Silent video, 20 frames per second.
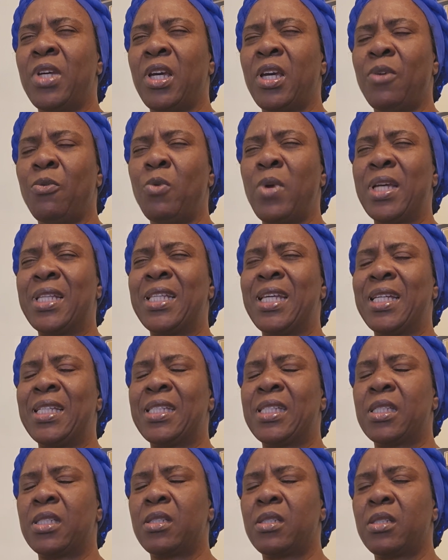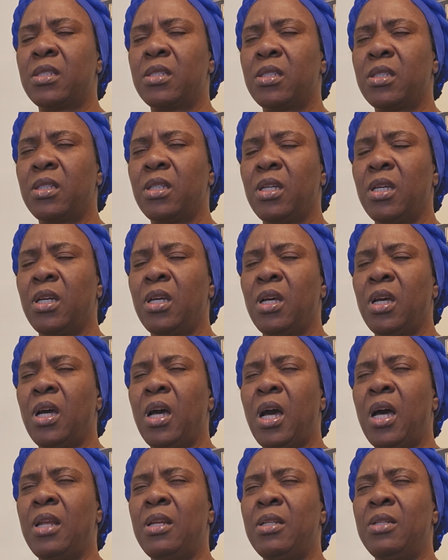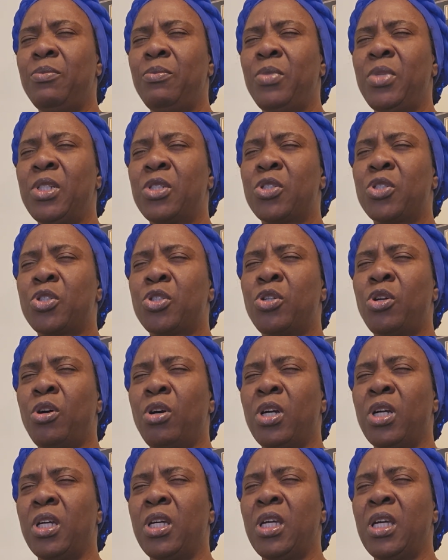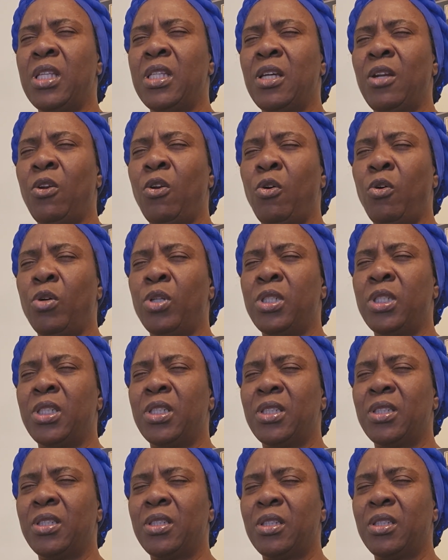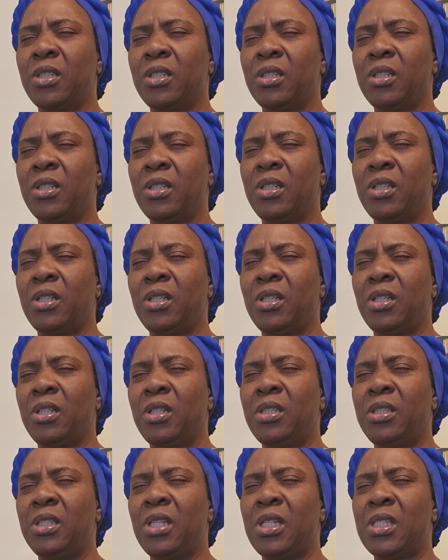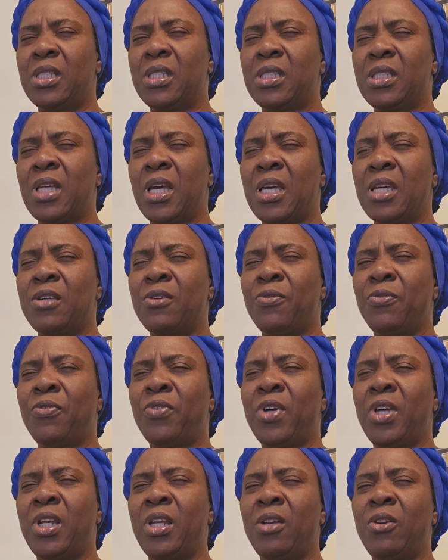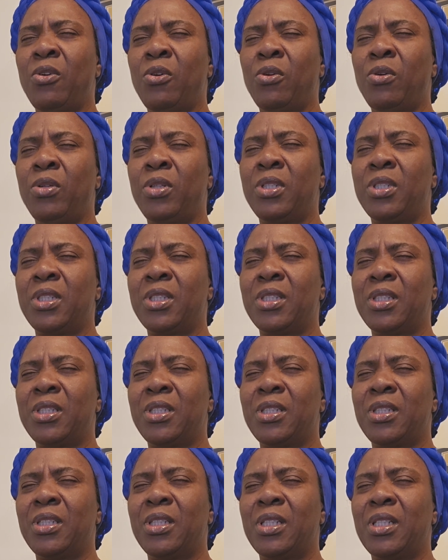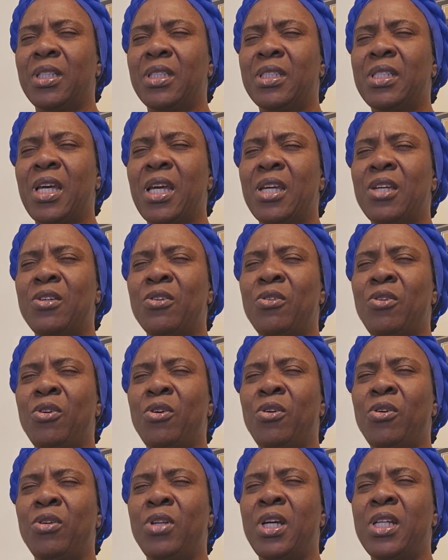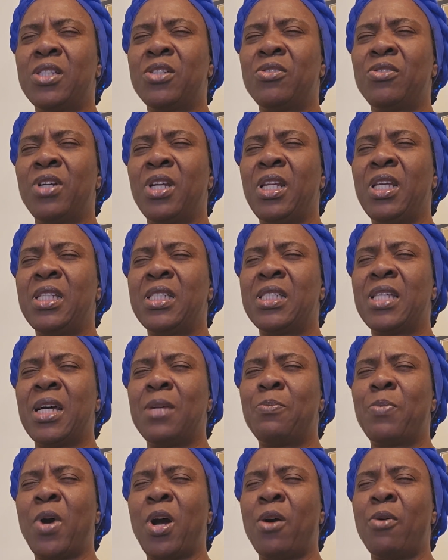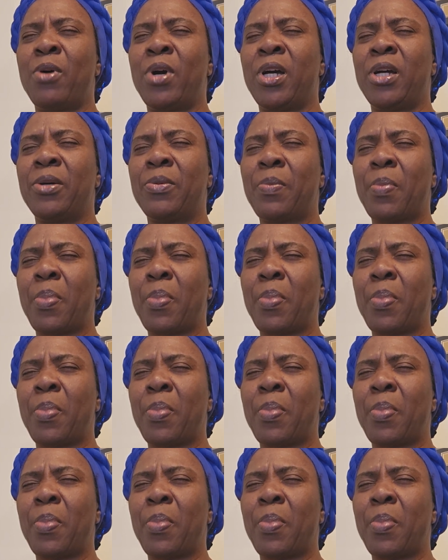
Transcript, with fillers: their weakness and be strong in the Lord. Yes, thank you, Father, Lord. Thank you, Lord, as you release that power